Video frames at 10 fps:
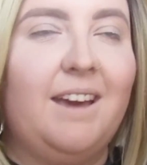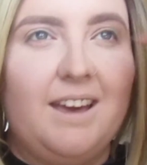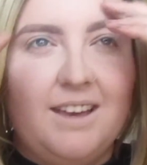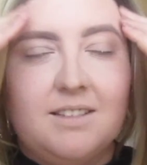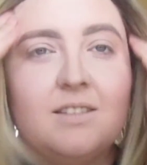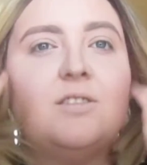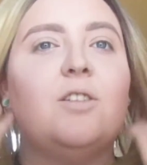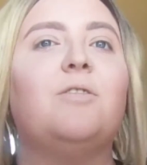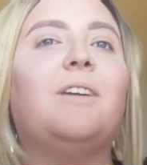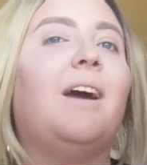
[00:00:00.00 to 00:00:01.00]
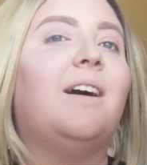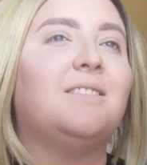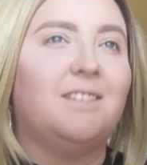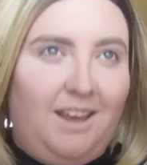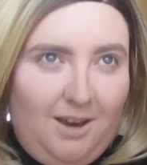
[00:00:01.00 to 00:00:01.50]
guys, so yeah,
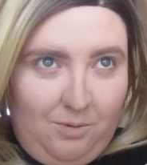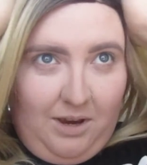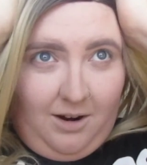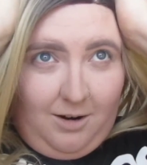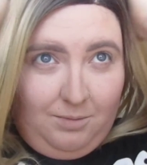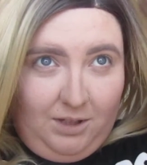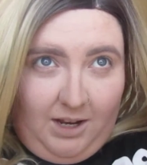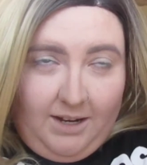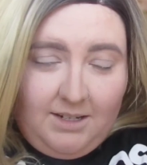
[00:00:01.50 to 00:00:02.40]
today we are blonde.